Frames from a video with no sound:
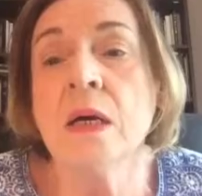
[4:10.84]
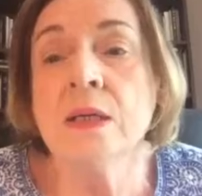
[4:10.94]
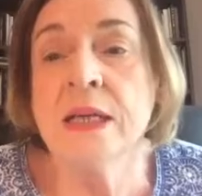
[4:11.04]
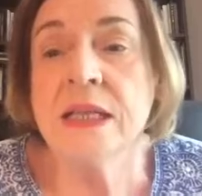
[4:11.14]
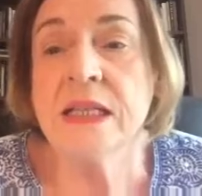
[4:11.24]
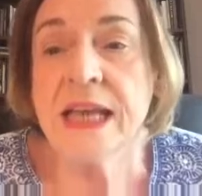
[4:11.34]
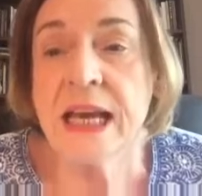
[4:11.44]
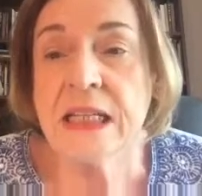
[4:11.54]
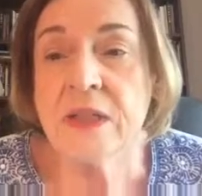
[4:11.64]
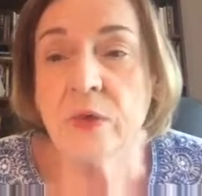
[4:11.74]

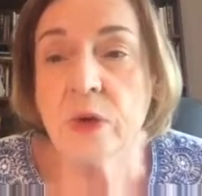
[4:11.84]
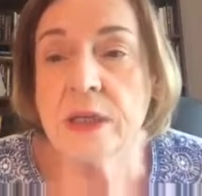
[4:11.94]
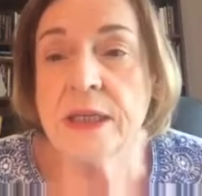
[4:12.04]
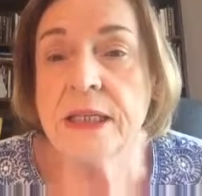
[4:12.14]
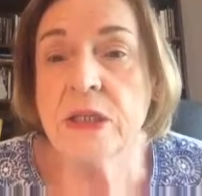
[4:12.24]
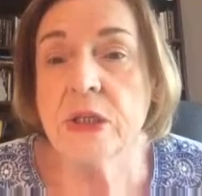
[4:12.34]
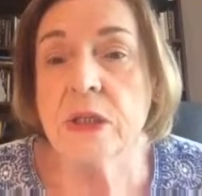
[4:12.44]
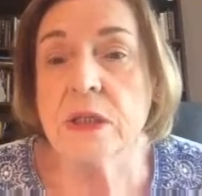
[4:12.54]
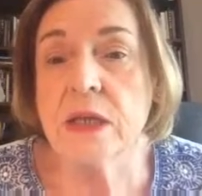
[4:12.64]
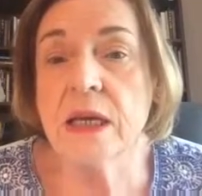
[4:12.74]
distasteful
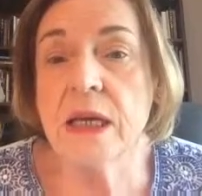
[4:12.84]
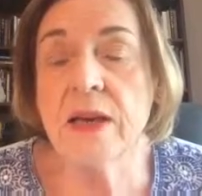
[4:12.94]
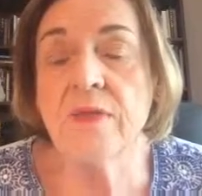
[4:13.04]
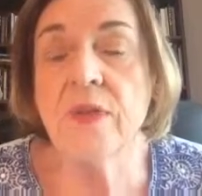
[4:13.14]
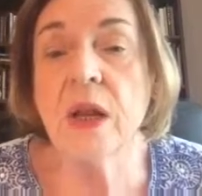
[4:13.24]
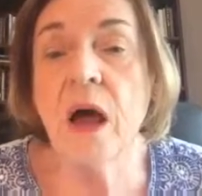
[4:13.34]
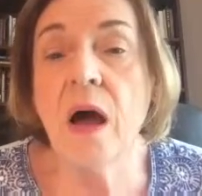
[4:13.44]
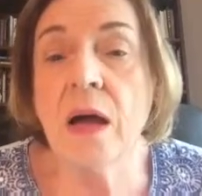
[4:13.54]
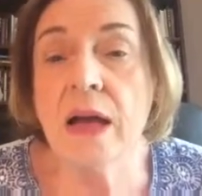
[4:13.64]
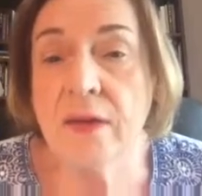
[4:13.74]
conditions if the
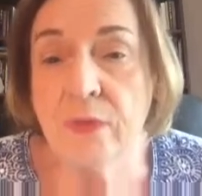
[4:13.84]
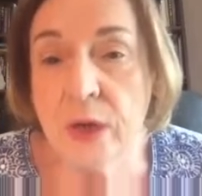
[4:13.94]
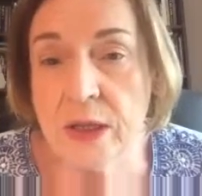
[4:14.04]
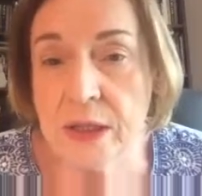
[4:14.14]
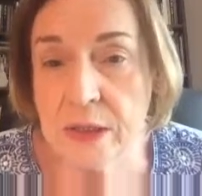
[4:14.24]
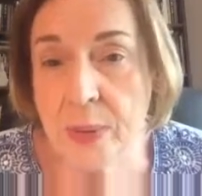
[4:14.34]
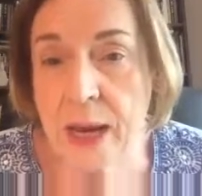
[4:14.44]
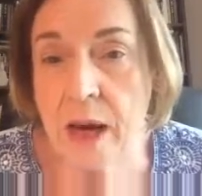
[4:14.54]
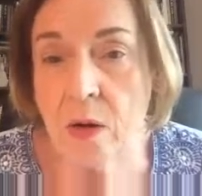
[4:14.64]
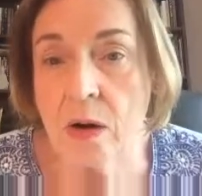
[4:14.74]
law governing this
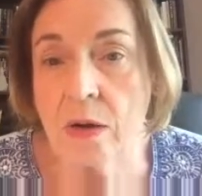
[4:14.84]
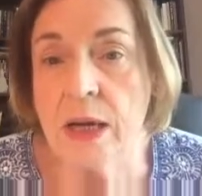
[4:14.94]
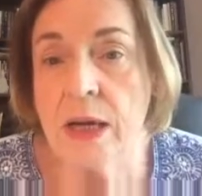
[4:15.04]
power